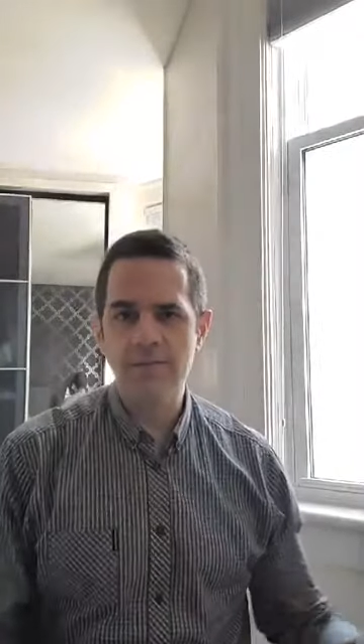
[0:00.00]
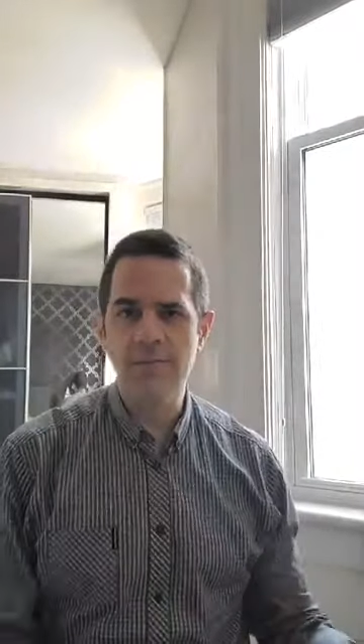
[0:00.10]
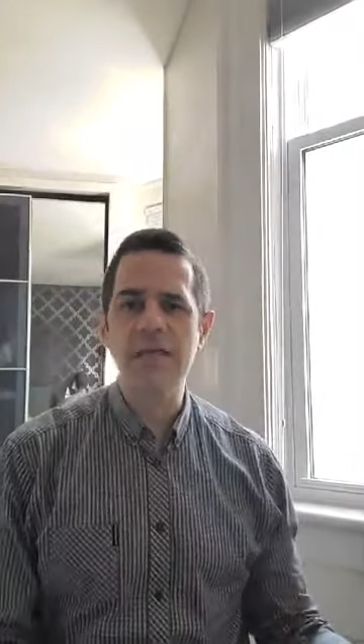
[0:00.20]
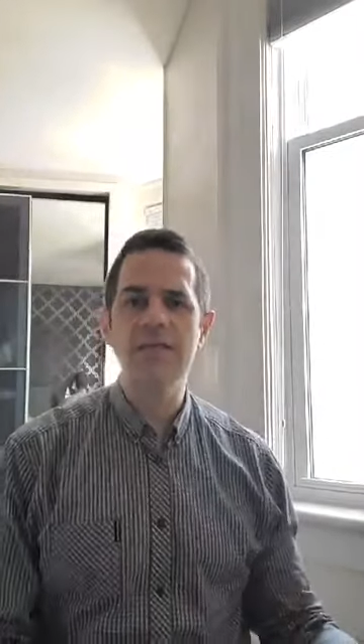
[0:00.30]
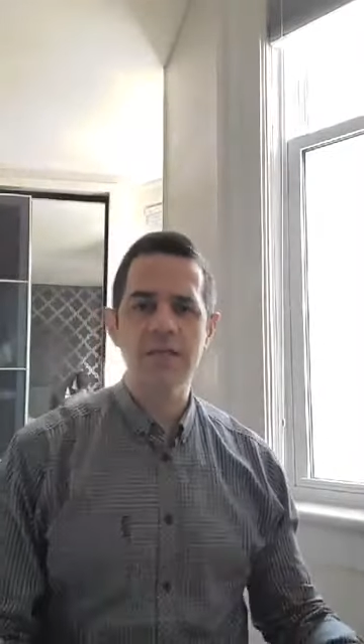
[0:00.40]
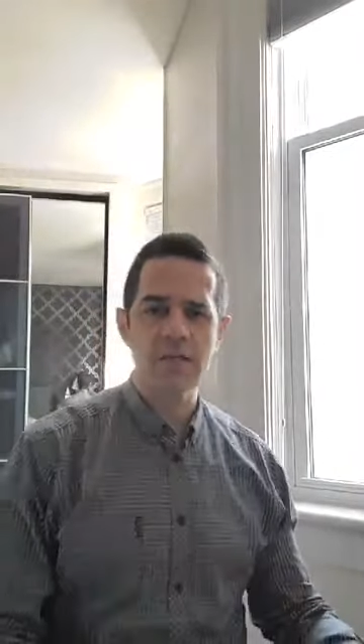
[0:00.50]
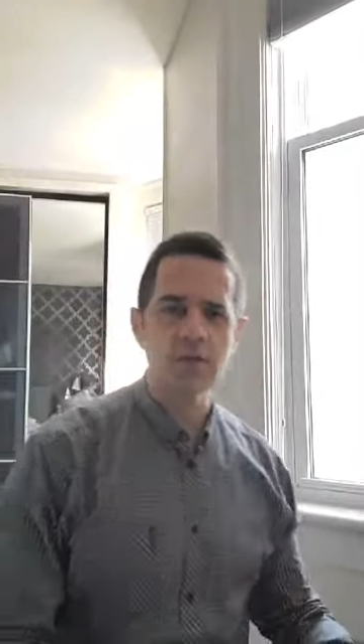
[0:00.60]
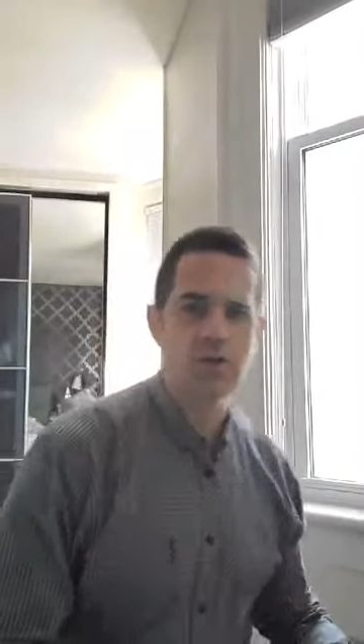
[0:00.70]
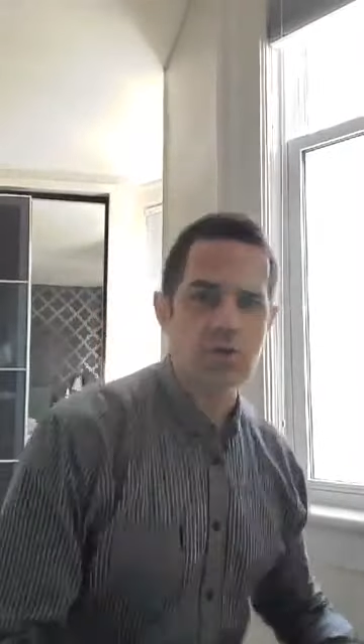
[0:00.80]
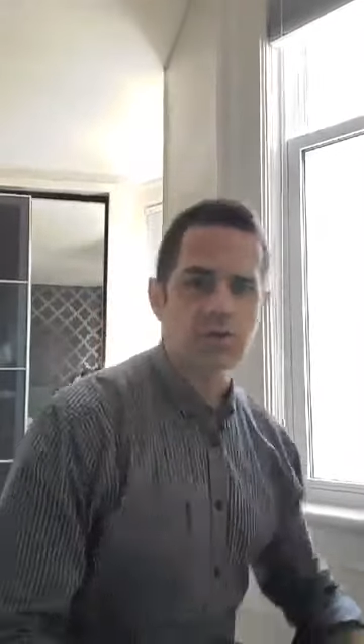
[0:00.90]
Basically your
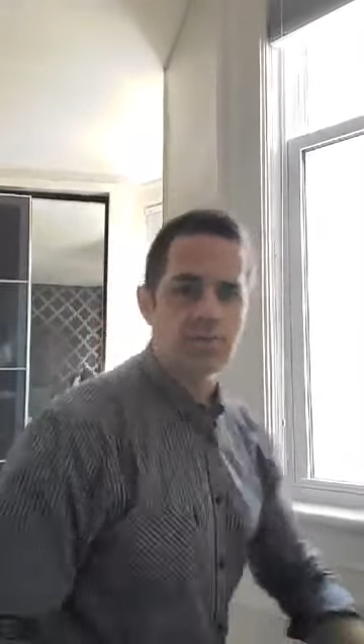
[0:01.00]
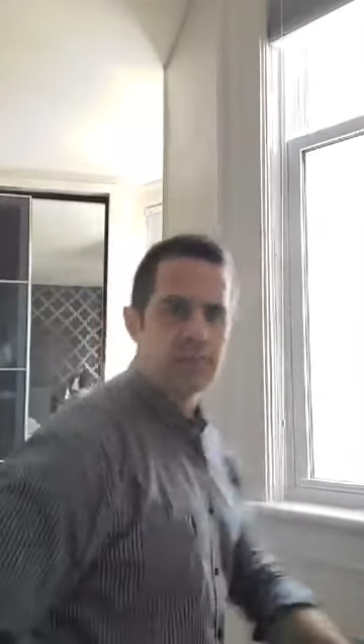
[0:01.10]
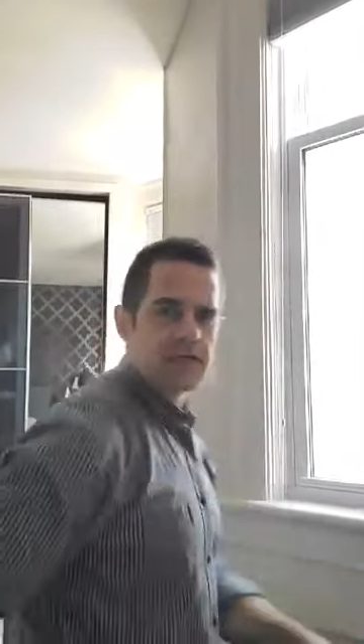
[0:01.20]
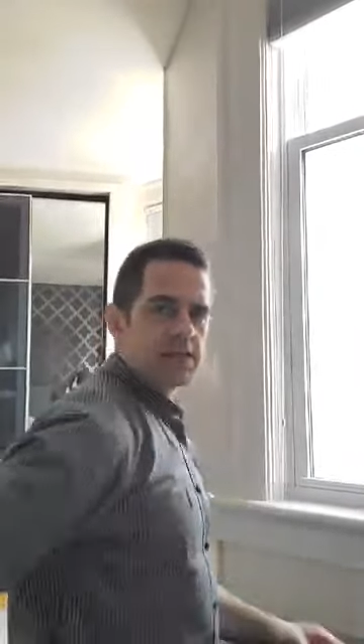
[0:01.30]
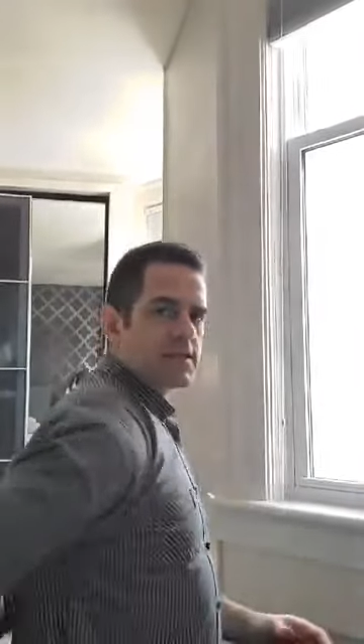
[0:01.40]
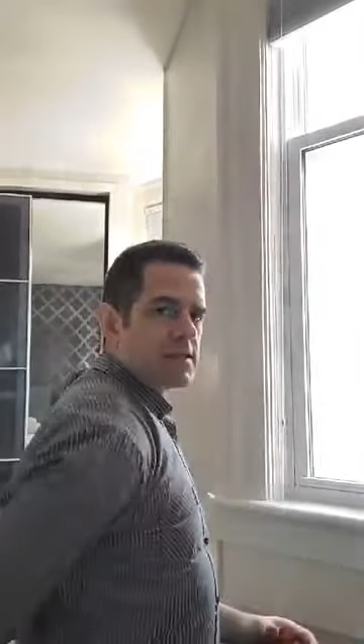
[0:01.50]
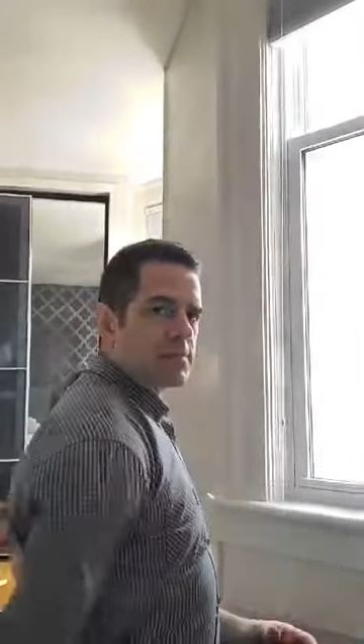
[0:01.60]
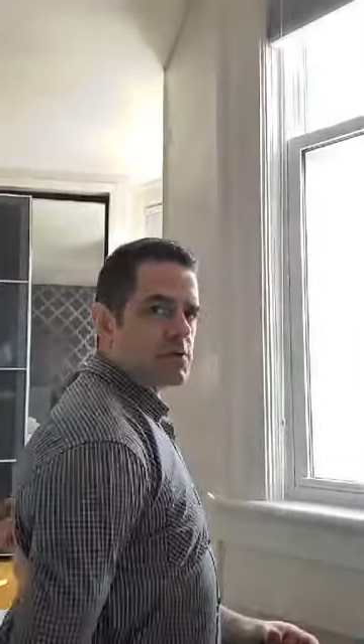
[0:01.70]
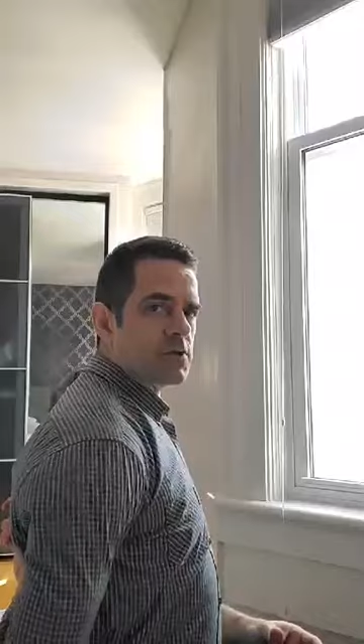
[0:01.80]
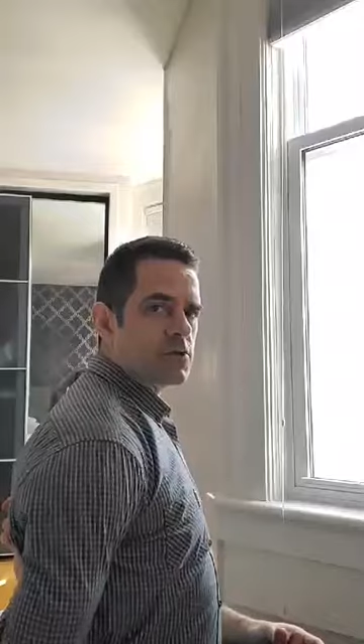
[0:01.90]
shoulder blades, the
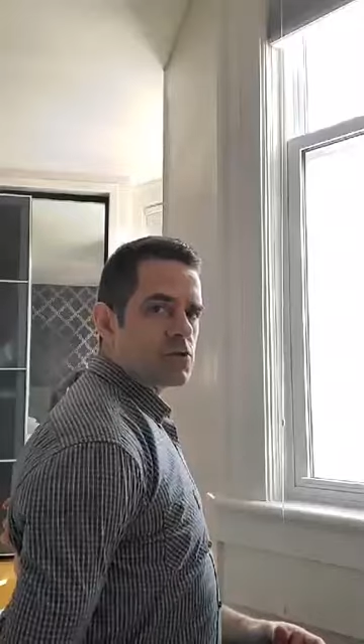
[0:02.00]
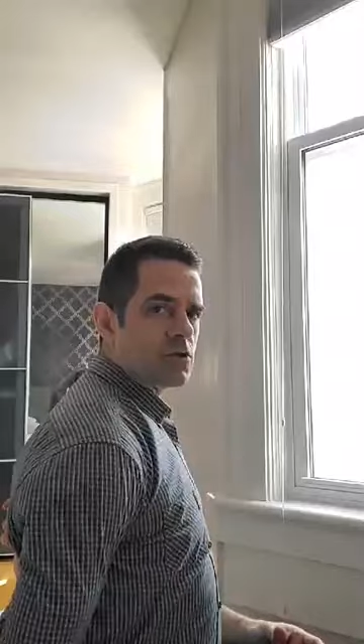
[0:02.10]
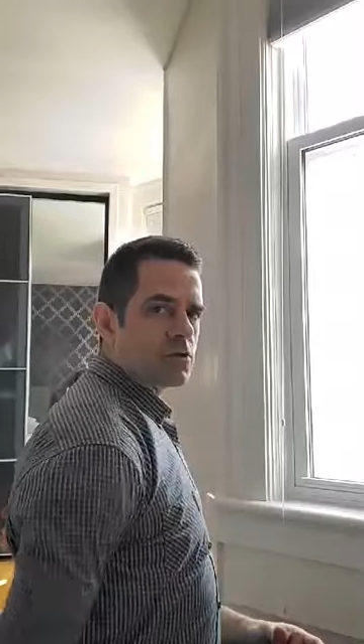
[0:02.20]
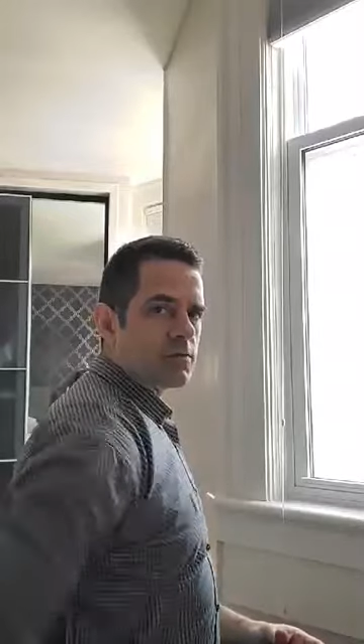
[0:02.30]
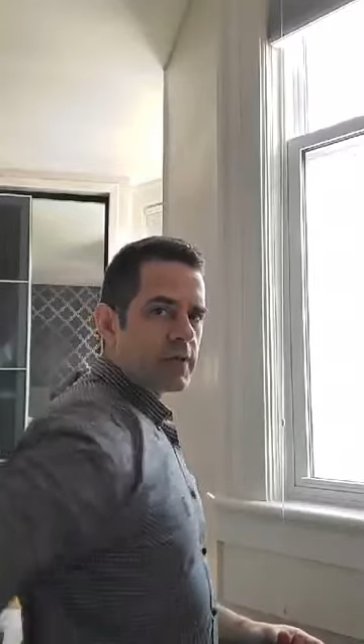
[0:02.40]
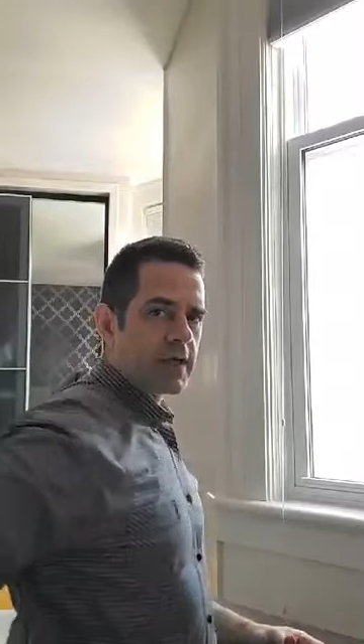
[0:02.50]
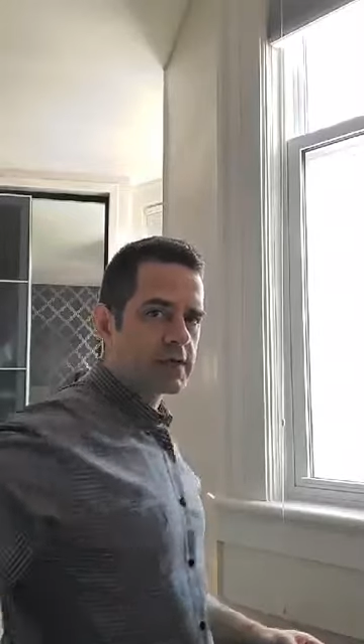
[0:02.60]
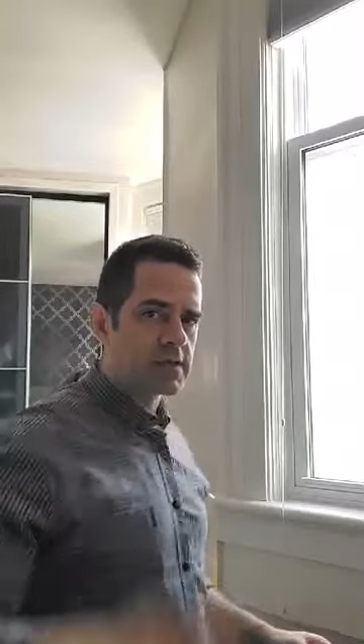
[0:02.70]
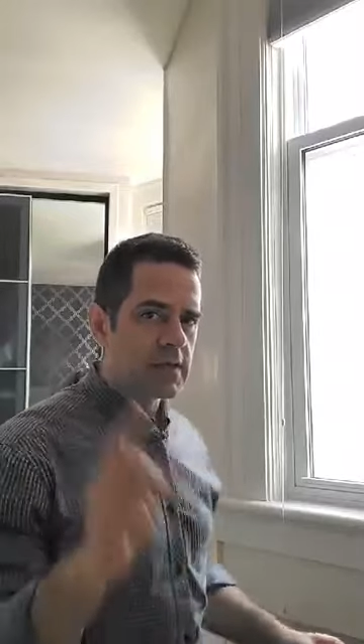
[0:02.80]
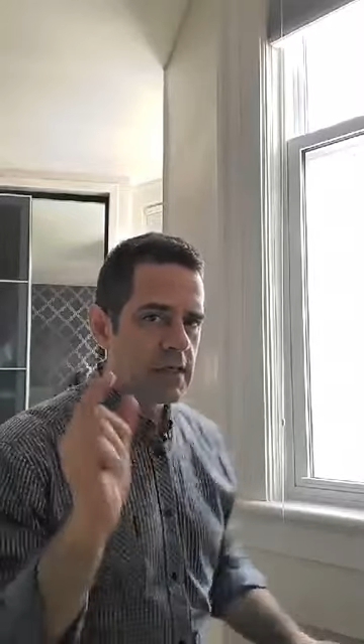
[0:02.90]
tips of your shoulder
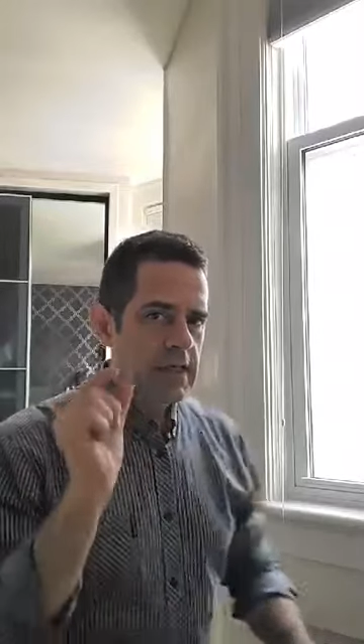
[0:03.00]
blades.